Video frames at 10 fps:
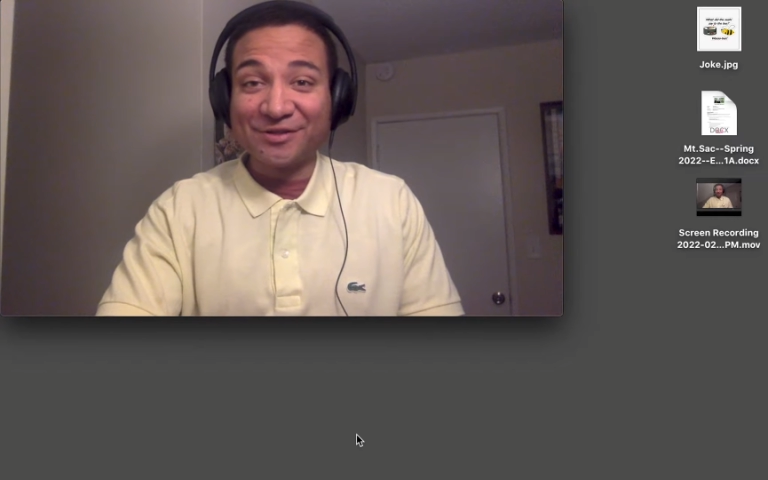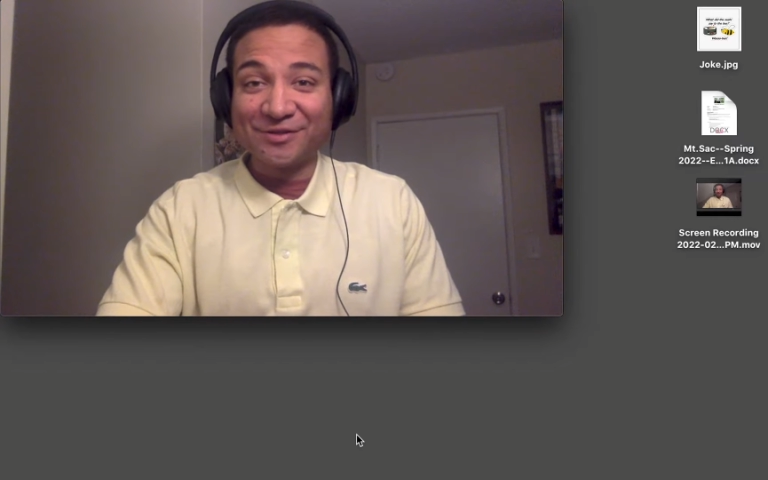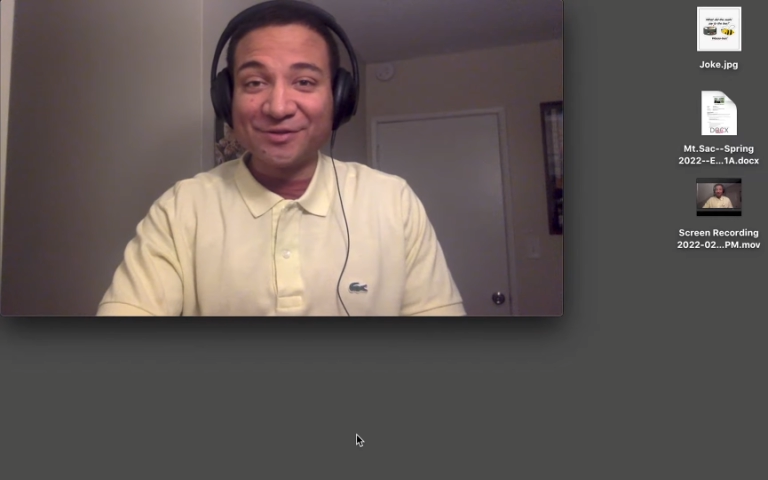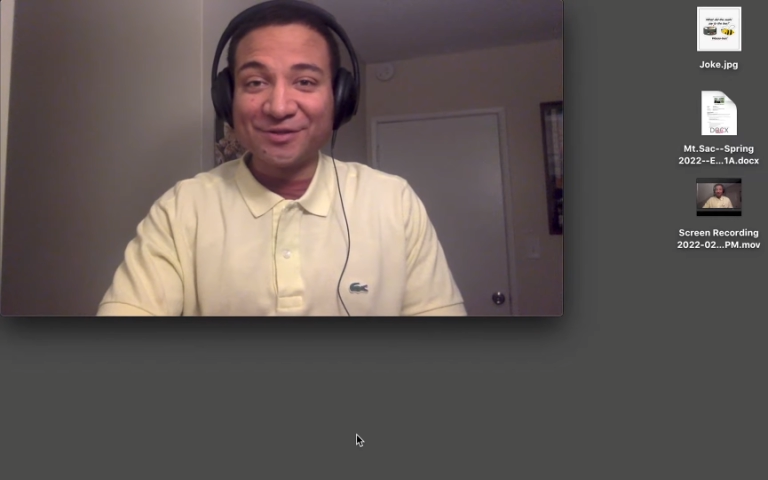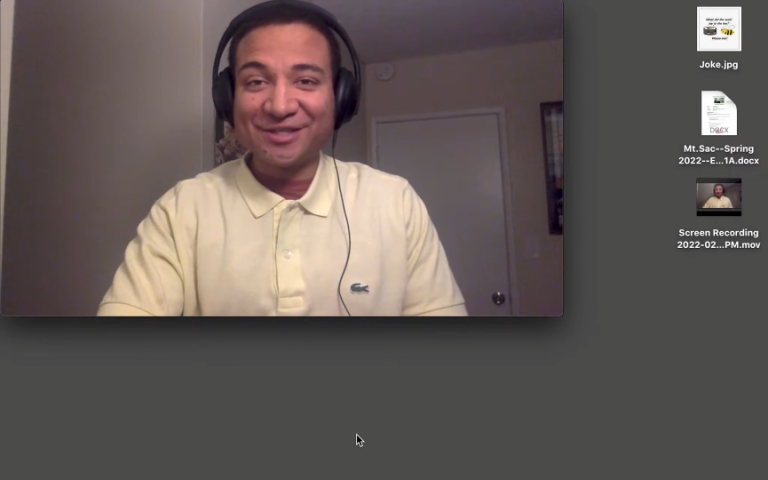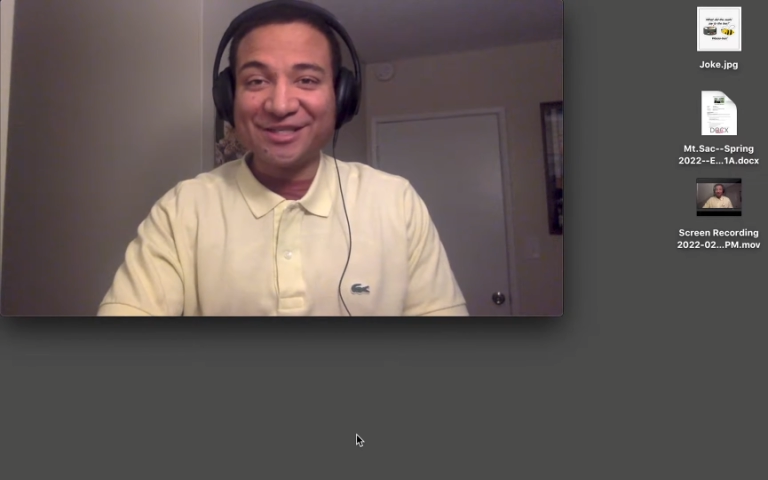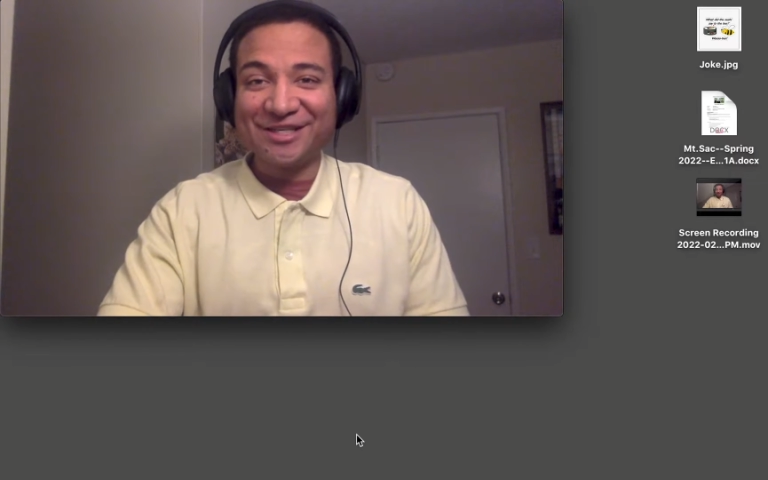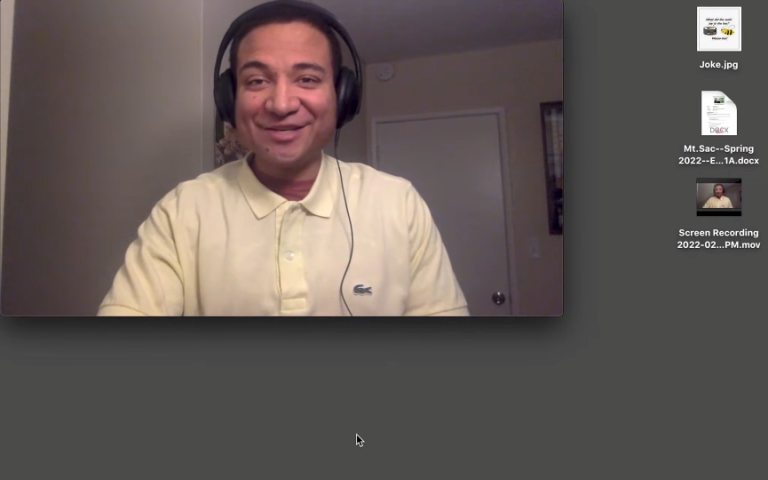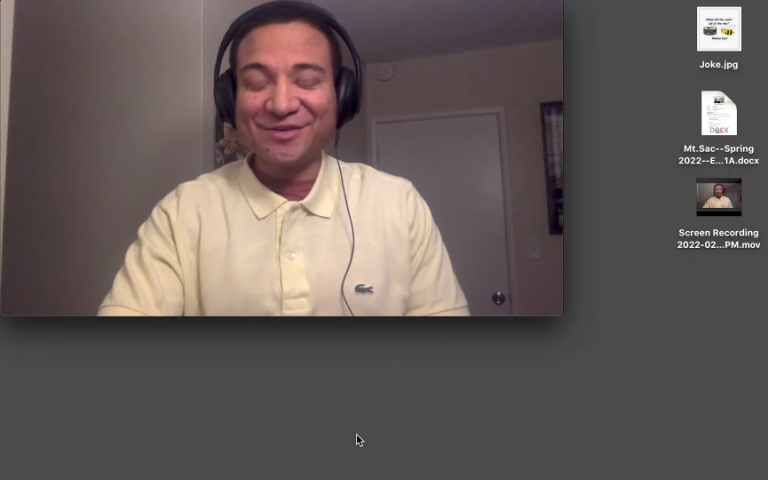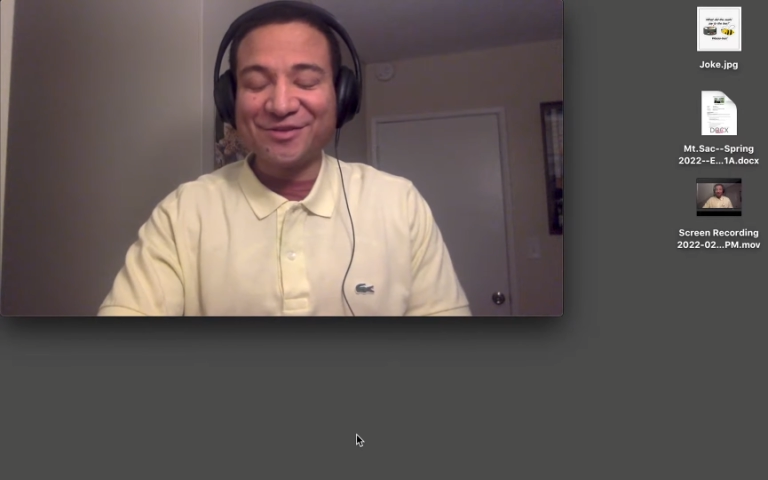to
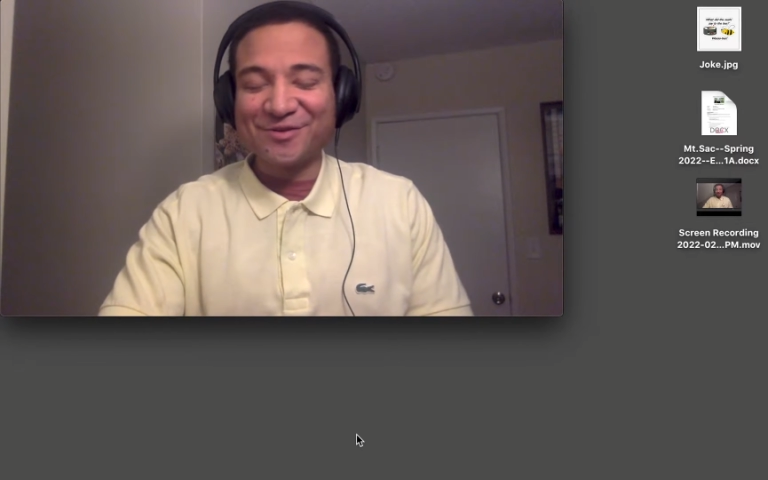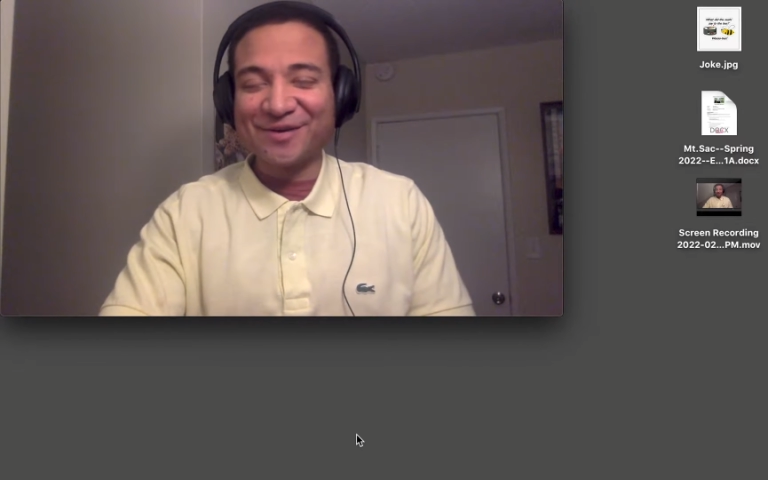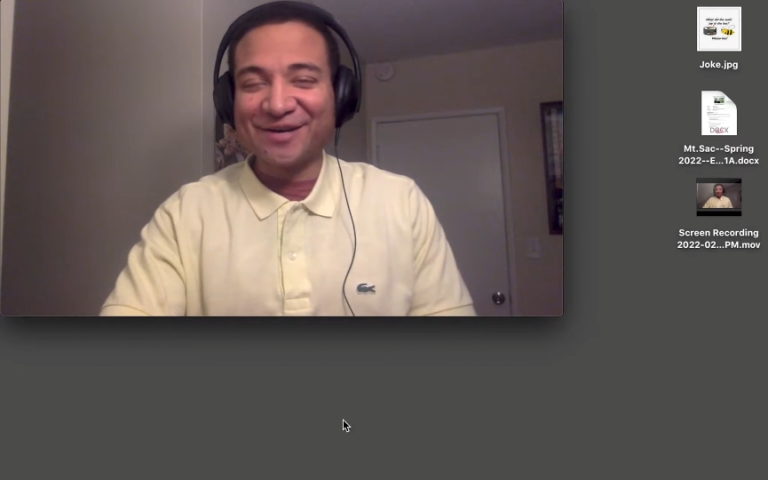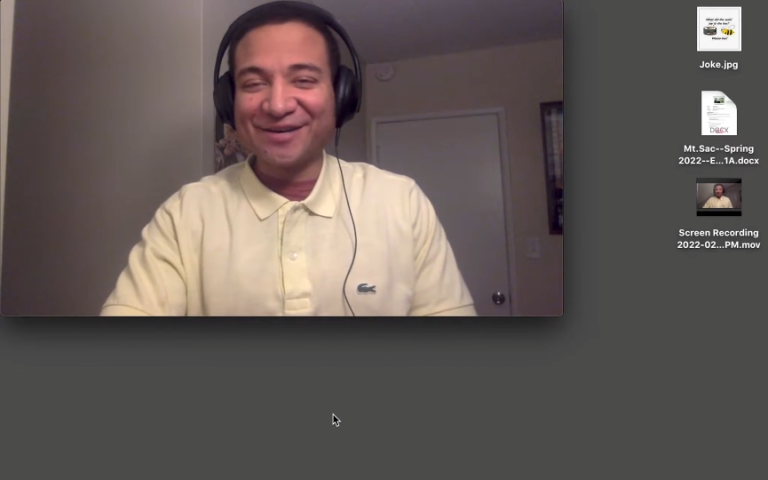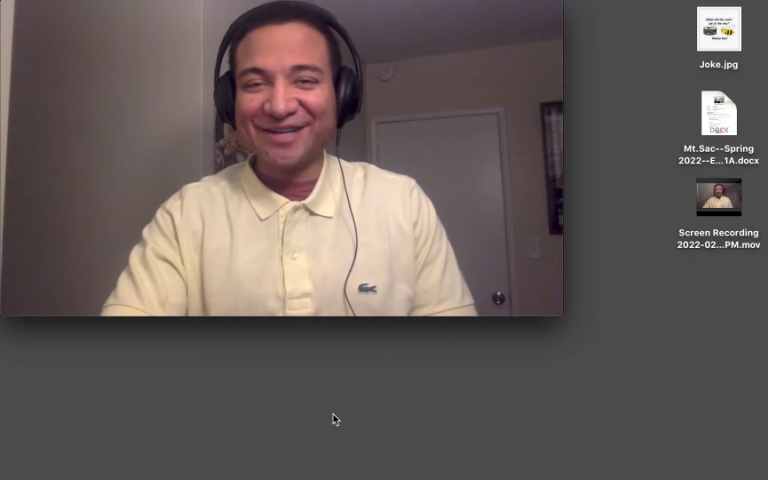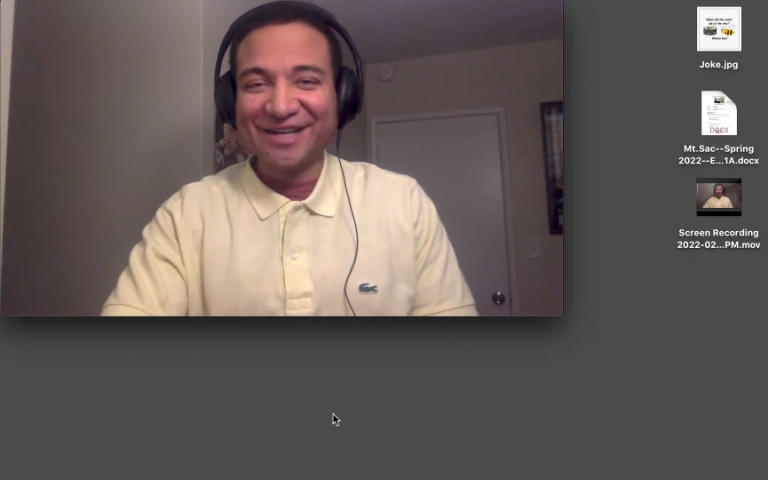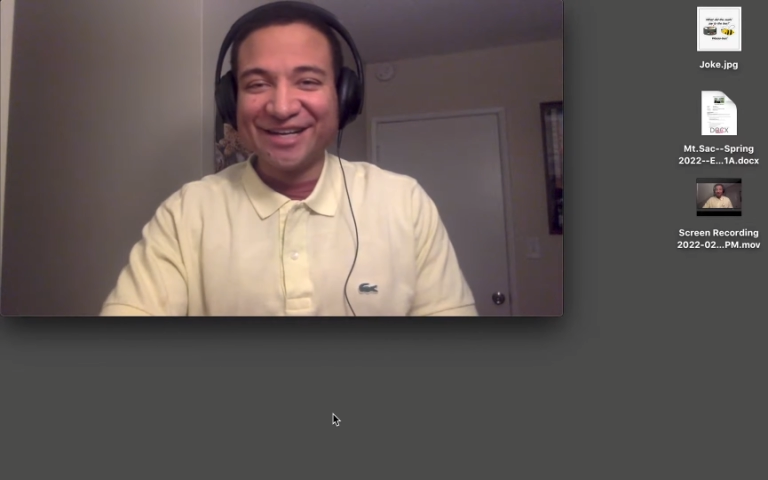continue throughout